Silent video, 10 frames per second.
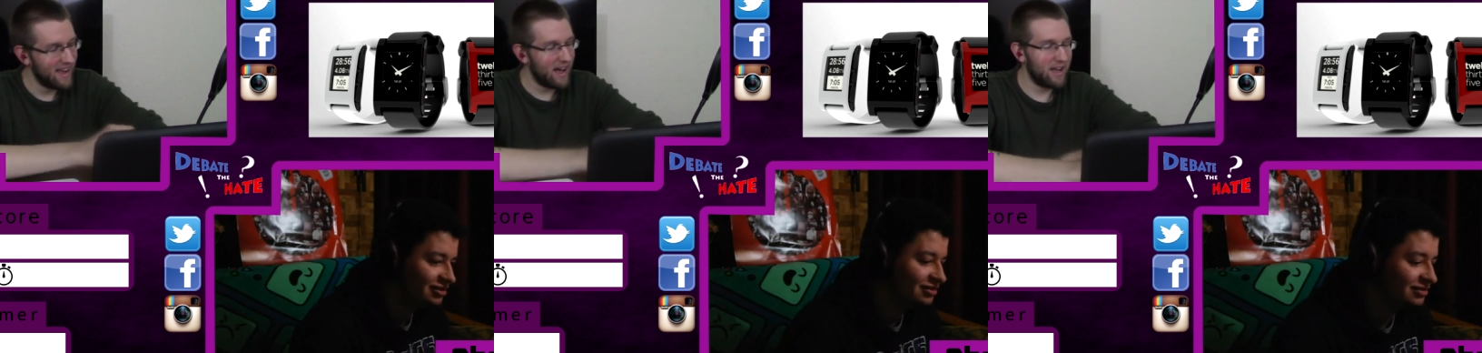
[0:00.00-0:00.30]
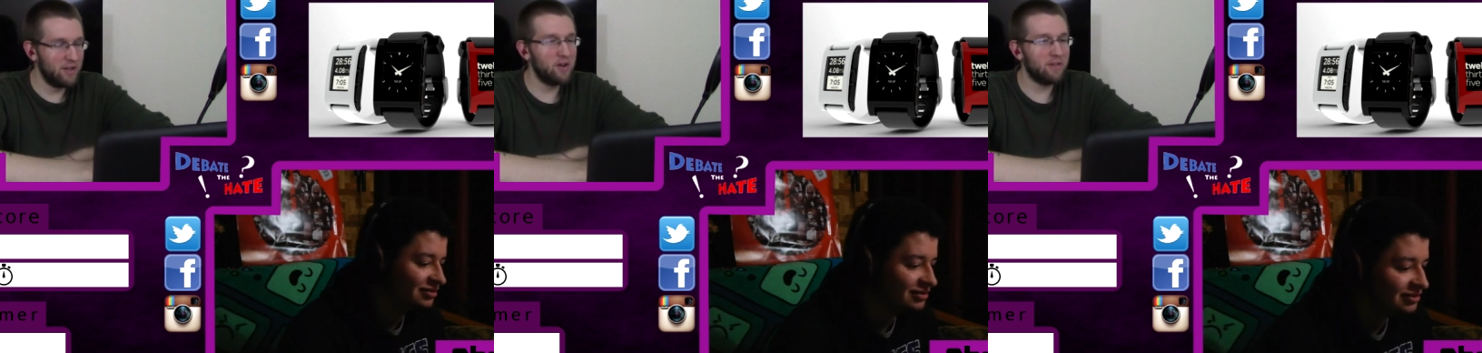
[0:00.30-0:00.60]
Speaker 1: Uh,
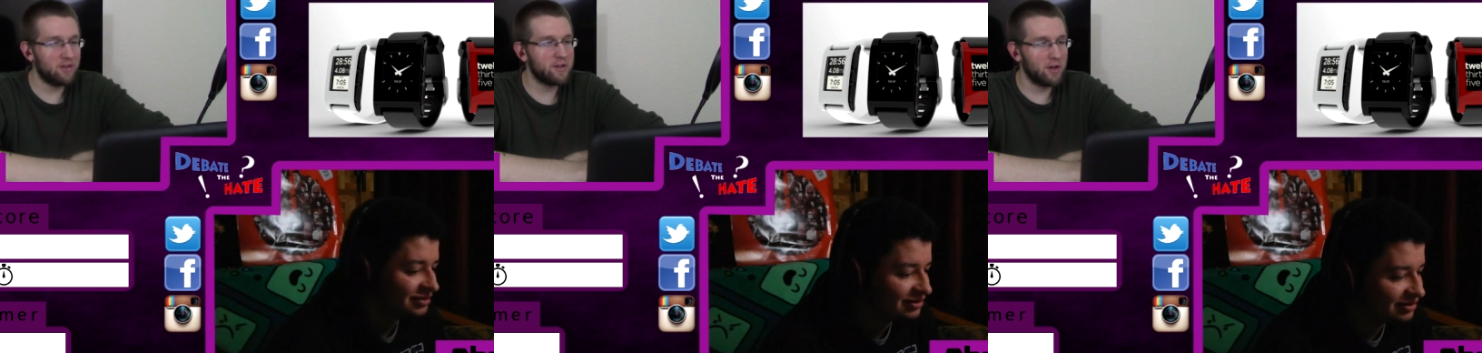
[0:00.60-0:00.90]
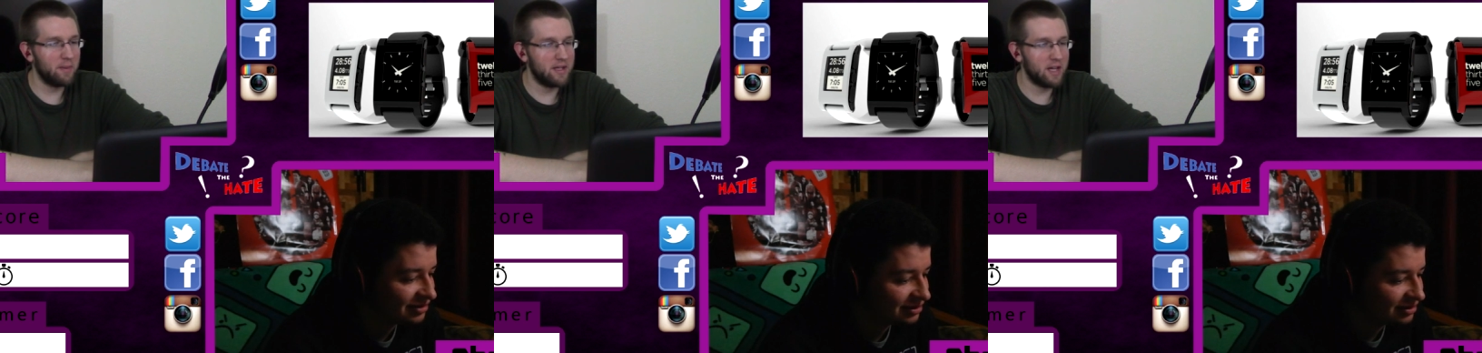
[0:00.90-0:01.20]
you do have those
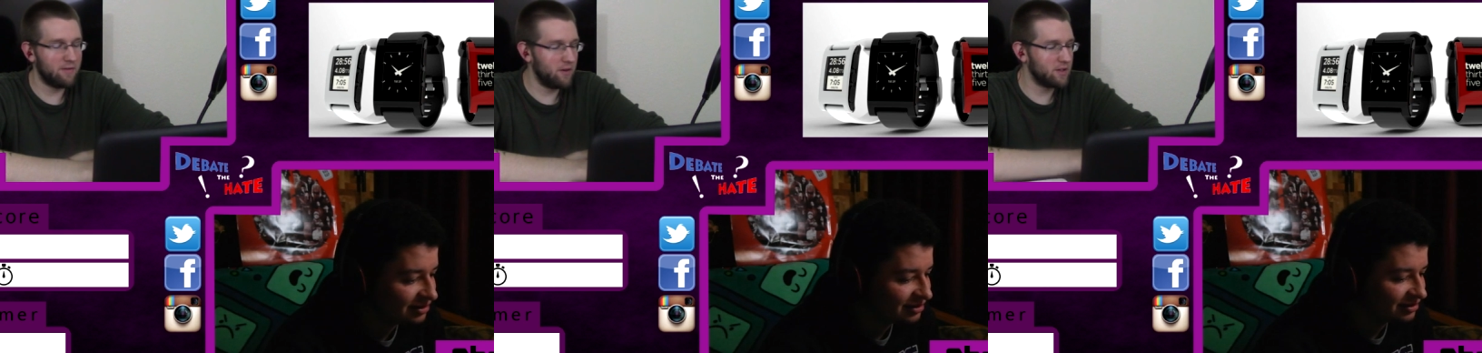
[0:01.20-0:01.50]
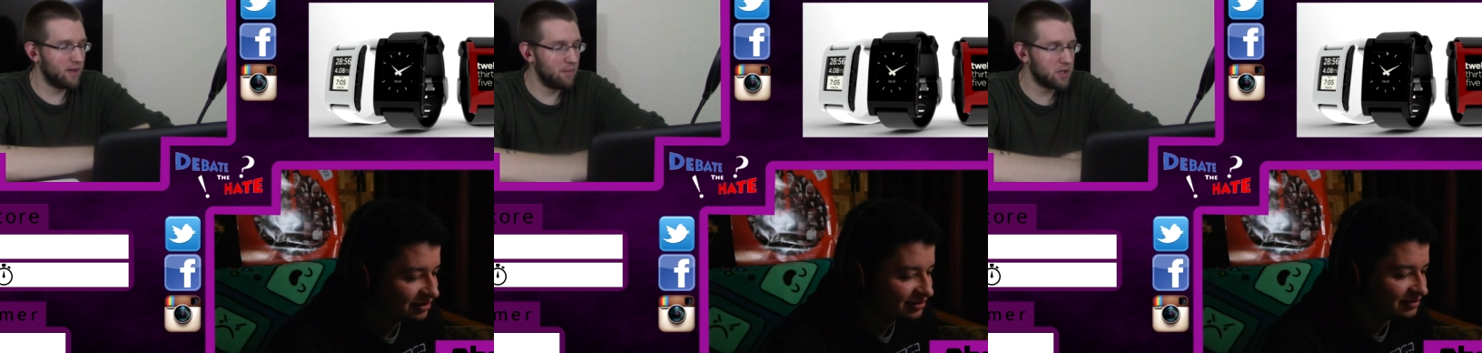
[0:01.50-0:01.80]
Turtle Beach headphones
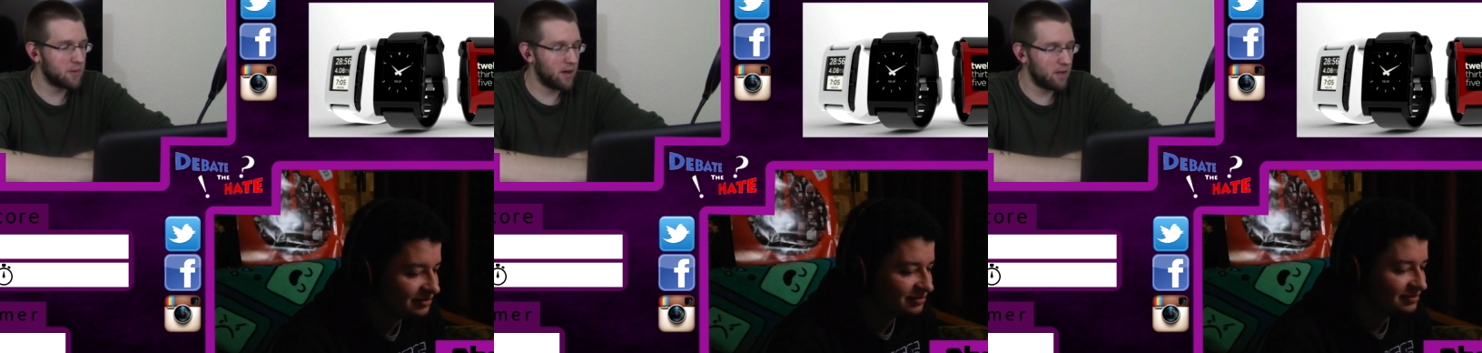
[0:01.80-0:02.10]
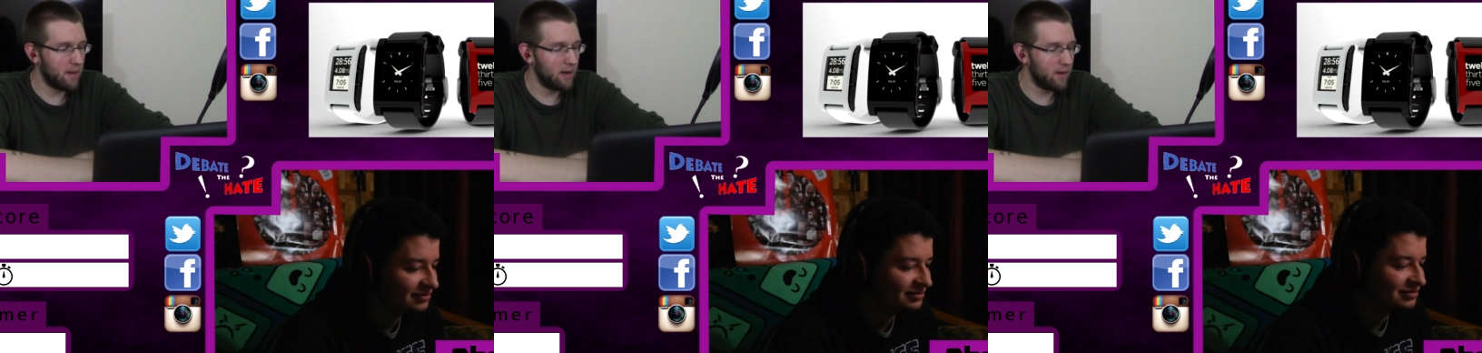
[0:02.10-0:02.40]
on, much better
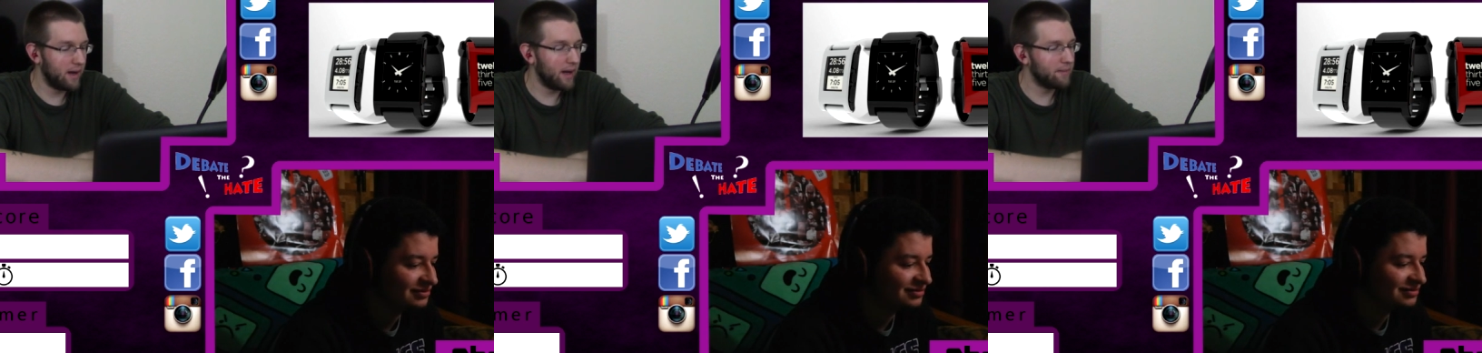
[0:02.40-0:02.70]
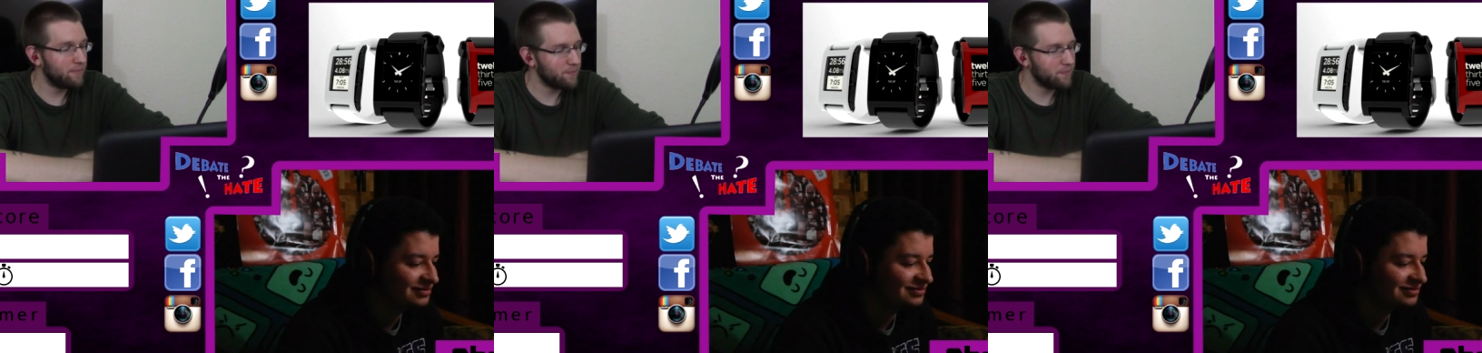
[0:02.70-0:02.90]
than mine right now.